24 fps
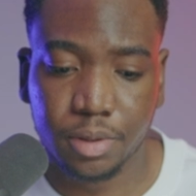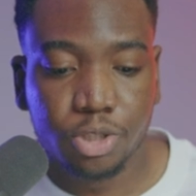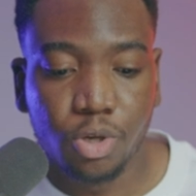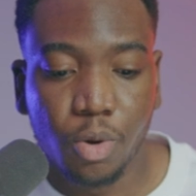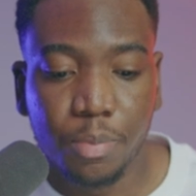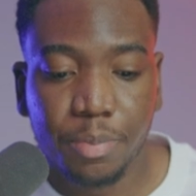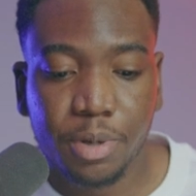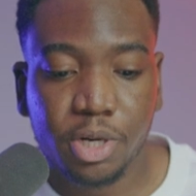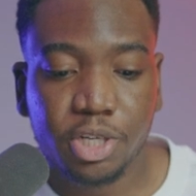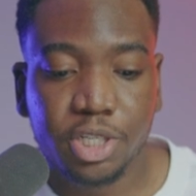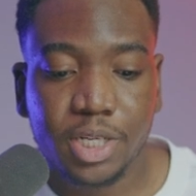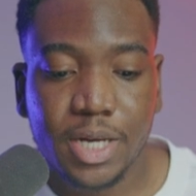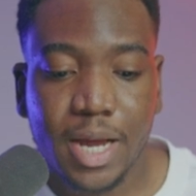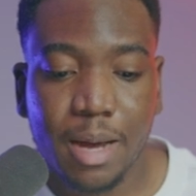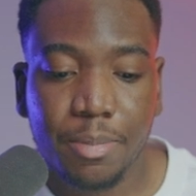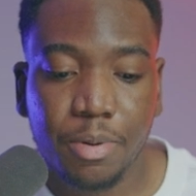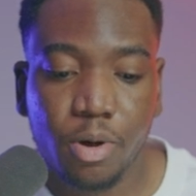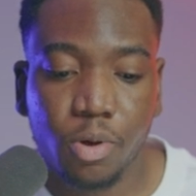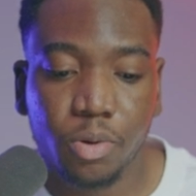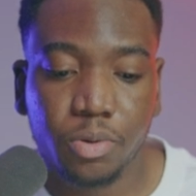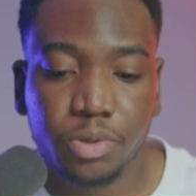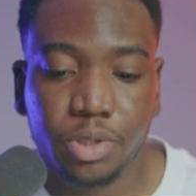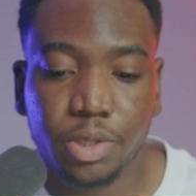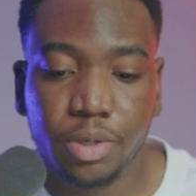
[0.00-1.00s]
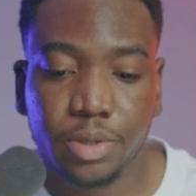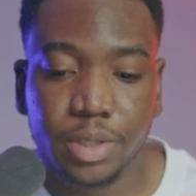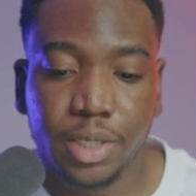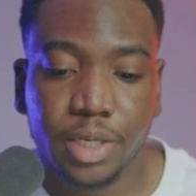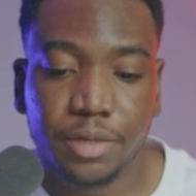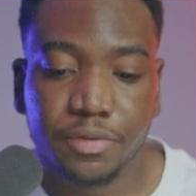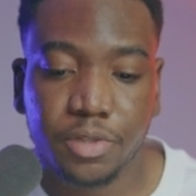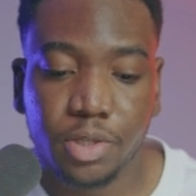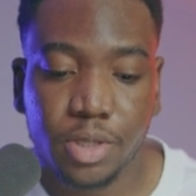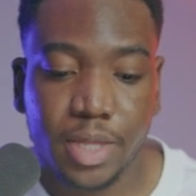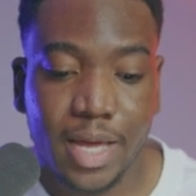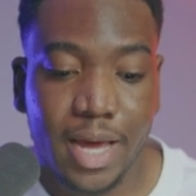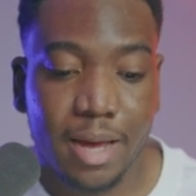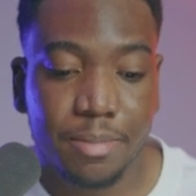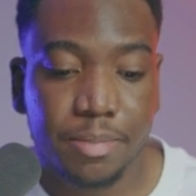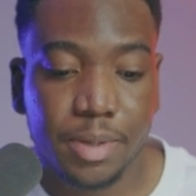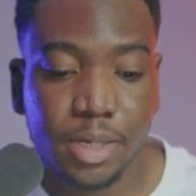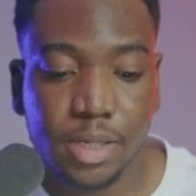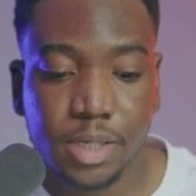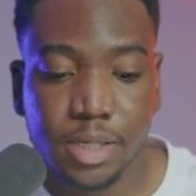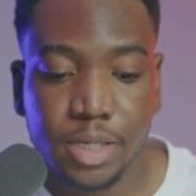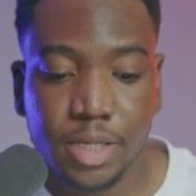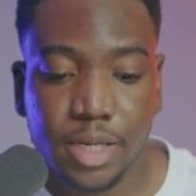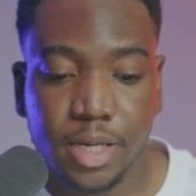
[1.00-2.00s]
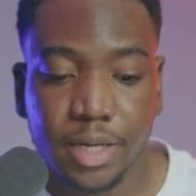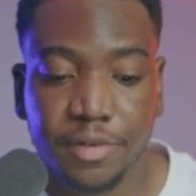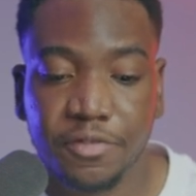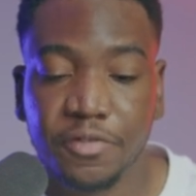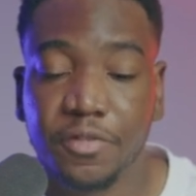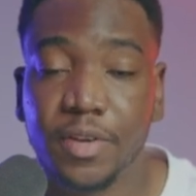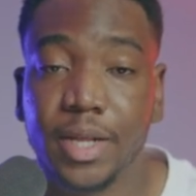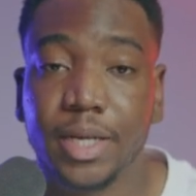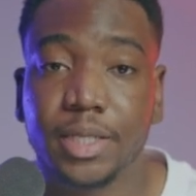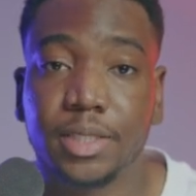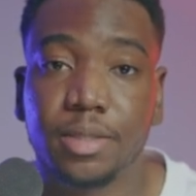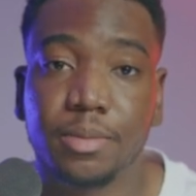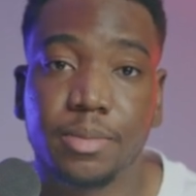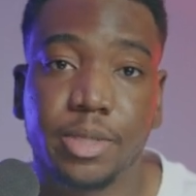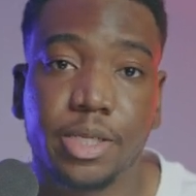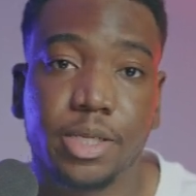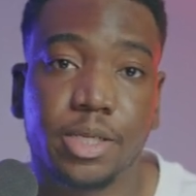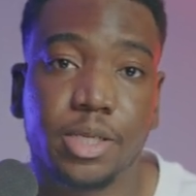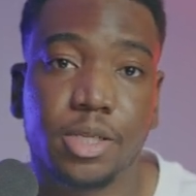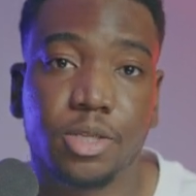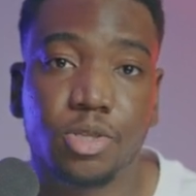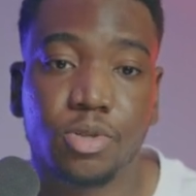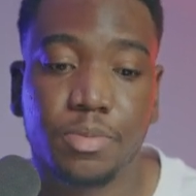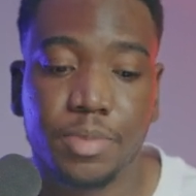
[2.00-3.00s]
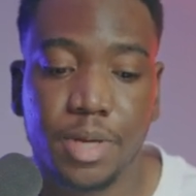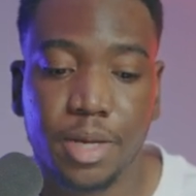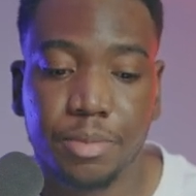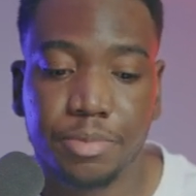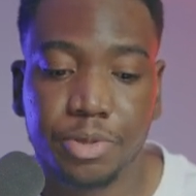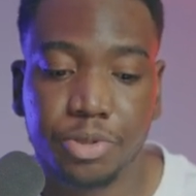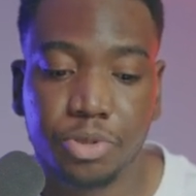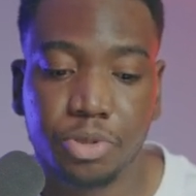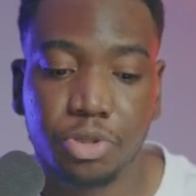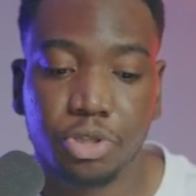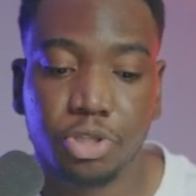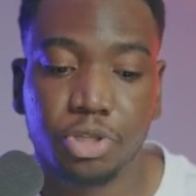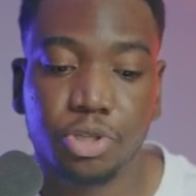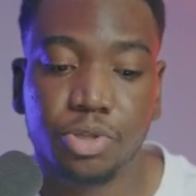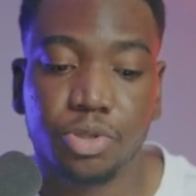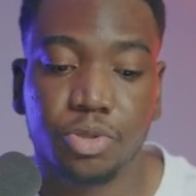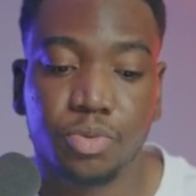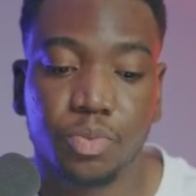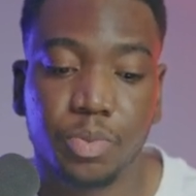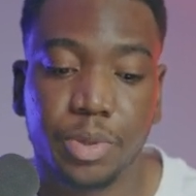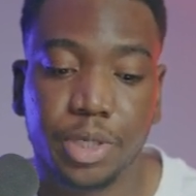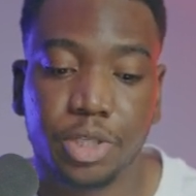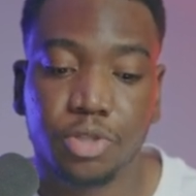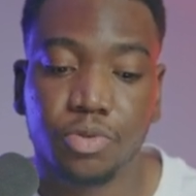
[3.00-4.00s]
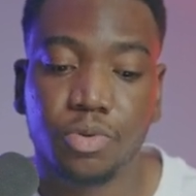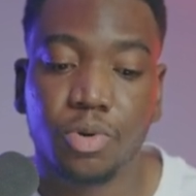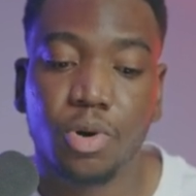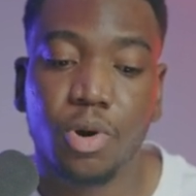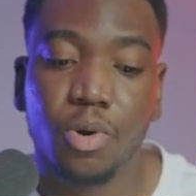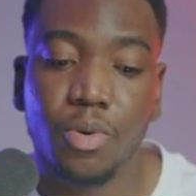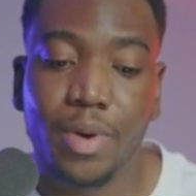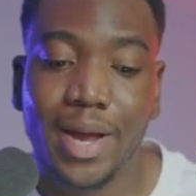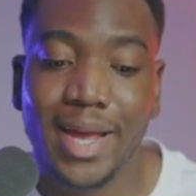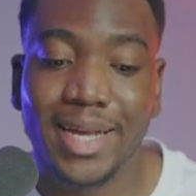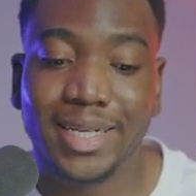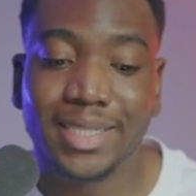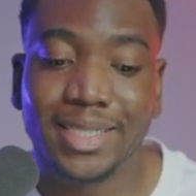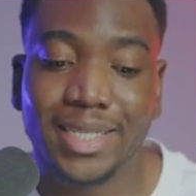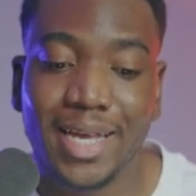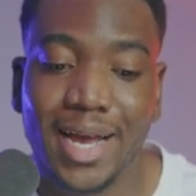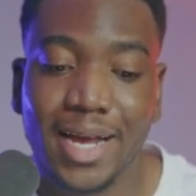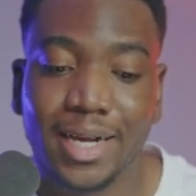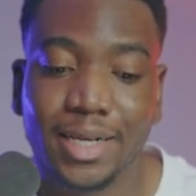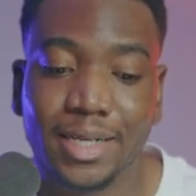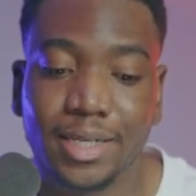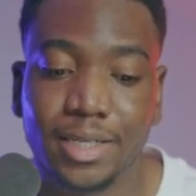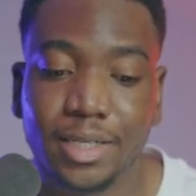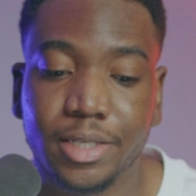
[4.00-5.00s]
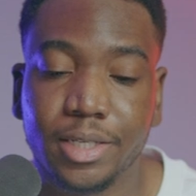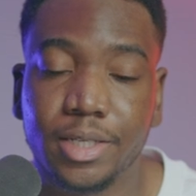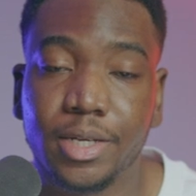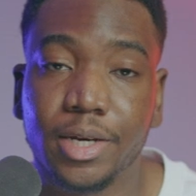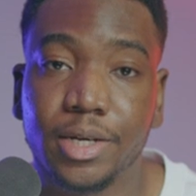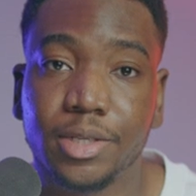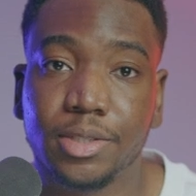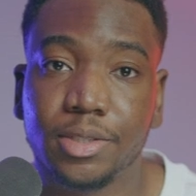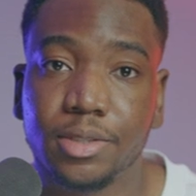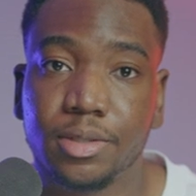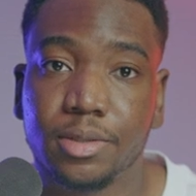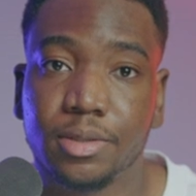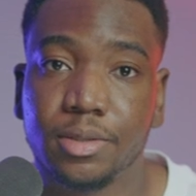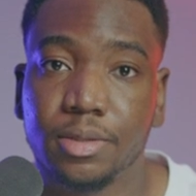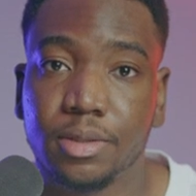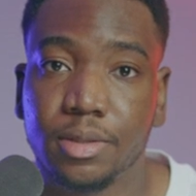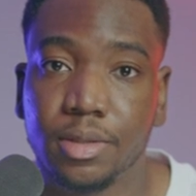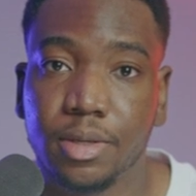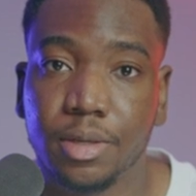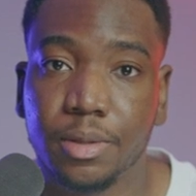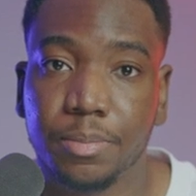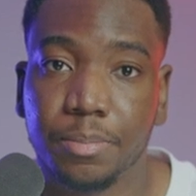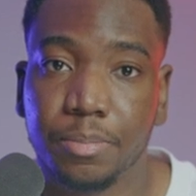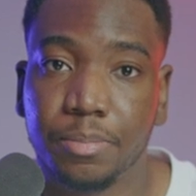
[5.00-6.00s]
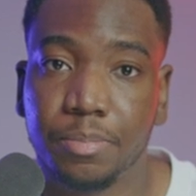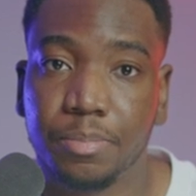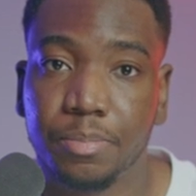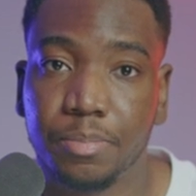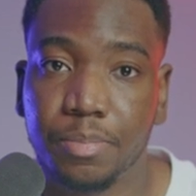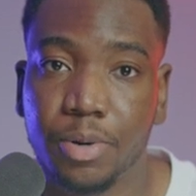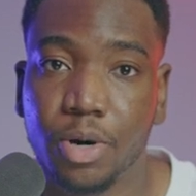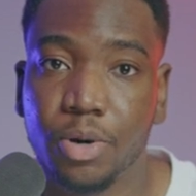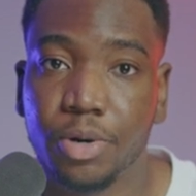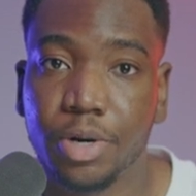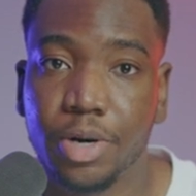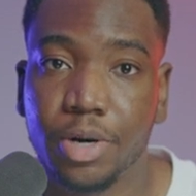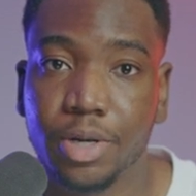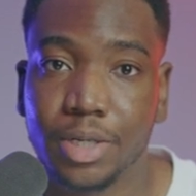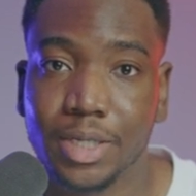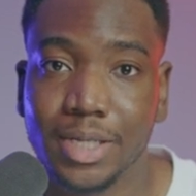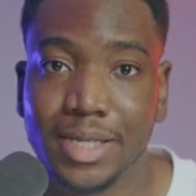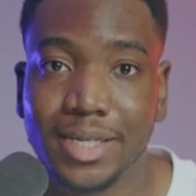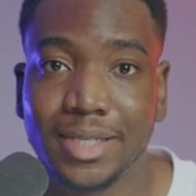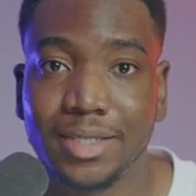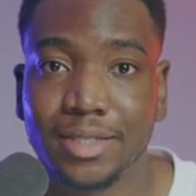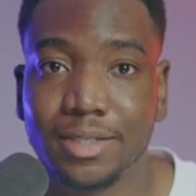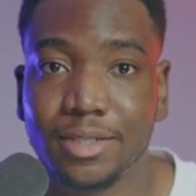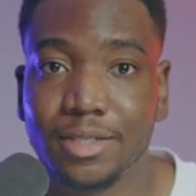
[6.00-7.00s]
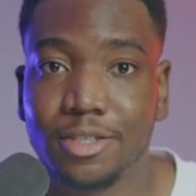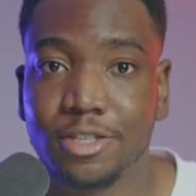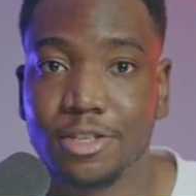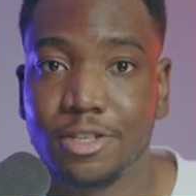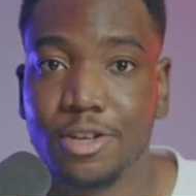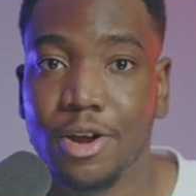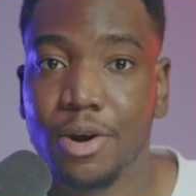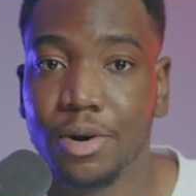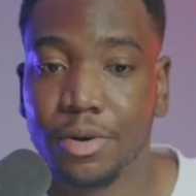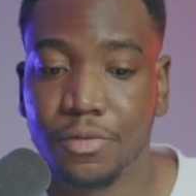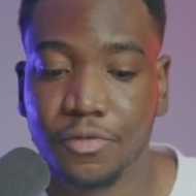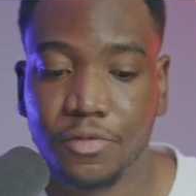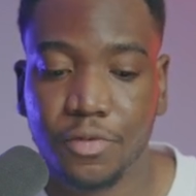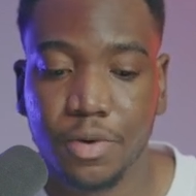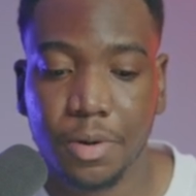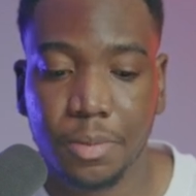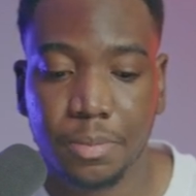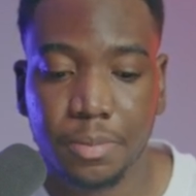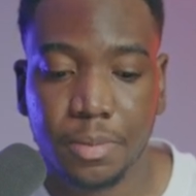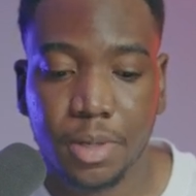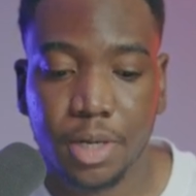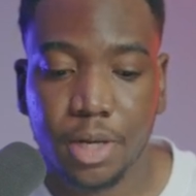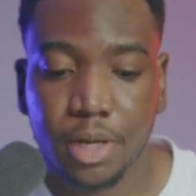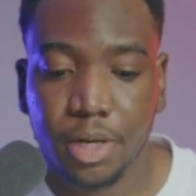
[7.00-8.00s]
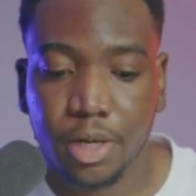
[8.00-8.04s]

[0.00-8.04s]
So PushLab Wholesale gives you the ability and flexibility to be able to choose which row exactly does the product list start from.